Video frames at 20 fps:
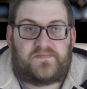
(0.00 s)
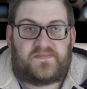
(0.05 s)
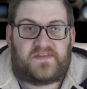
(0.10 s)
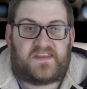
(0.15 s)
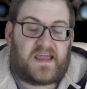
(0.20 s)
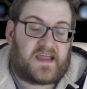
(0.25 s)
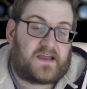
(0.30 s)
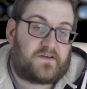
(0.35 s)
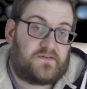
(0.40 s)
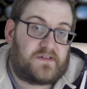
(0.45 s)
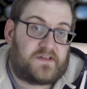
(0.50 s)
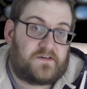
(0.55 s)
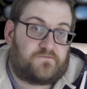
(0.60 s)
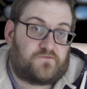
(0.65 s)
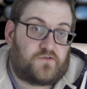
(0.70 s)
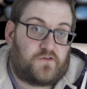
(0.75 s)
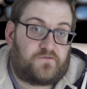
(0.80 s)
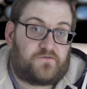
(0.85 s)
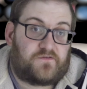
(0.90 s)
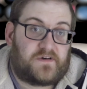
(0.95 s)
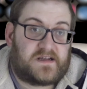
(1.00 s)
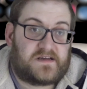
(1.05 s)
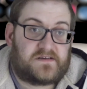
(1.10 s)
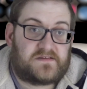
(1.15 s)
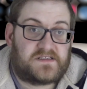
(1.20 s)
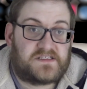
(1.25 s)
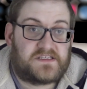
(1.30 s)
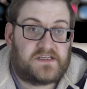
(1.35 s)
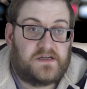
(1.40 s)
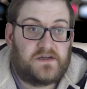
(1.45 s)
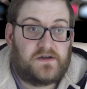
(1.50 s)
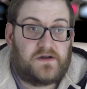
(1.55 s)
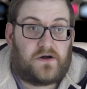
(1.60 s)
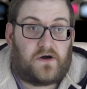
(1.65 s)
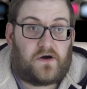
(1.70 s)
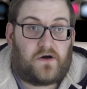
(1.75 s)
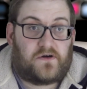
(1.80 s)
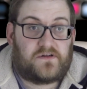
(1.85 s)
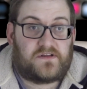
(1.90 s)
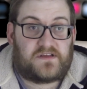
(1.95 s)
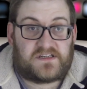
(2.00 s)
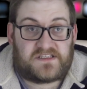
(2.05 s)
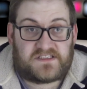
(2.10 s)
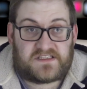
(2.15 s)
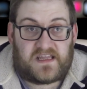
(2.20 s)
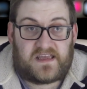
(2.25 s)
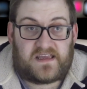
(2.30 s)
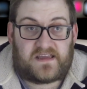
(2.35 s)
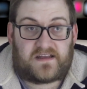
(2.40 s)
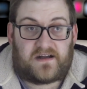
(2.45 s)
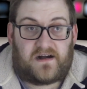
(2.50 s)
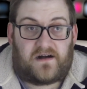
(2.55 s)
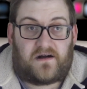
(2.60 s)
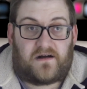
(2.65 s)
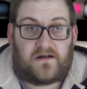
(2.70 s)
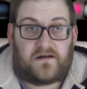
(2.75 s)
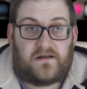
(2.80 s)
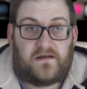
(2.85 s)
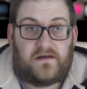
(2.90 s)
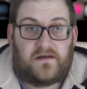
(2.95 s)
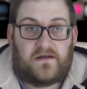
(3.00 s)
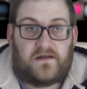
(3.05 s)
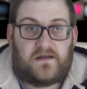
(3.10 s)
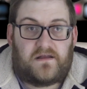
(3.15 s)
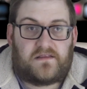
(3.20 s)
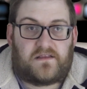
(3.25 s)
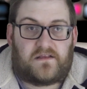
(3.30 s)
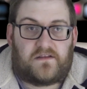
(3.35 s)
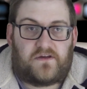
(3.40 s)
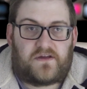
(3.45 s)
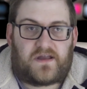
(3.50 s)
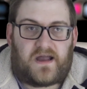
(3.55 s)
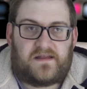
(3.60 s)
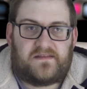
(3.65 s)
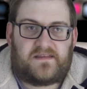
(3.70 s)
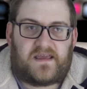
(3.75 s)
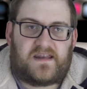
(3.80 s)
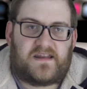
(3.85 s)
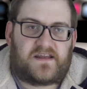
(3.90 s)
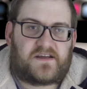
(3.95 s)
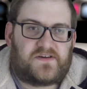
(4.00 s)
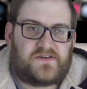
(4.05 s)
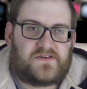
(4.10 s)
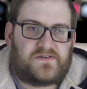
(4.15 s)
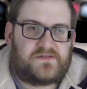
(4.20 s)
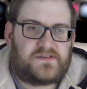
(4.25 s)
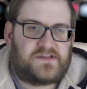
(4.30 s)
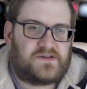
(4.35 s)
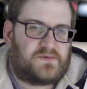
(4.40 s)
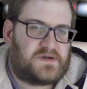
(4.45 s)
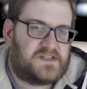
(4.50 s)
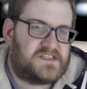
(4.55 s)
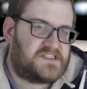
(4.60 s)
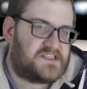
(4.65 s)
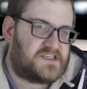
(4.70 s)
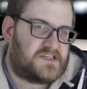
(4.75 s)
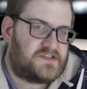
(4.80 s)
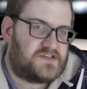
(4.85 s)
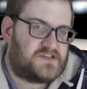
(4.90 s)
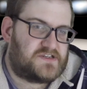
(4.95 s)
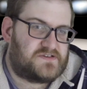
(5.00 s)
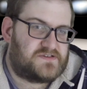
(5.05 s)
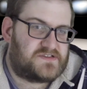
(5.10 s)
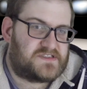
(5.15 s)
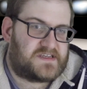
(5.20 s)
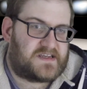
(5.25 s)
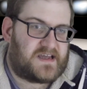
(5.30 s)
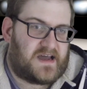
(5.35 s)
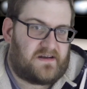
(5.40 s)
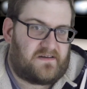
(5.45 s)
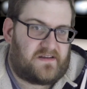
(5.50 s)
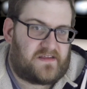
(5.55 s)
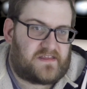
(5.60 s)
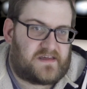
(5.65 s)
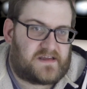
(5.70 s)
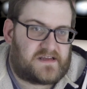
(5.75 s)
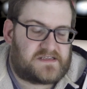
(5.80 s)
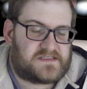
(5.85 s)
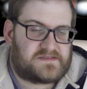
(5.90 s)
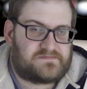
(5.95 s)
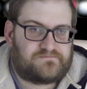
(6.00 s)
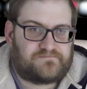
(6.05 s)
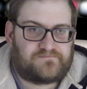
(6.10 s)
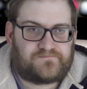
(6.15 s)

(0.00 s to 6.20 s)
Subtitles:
Decorative roof rails on an estate car that look identical to ones that you'd use to carry things.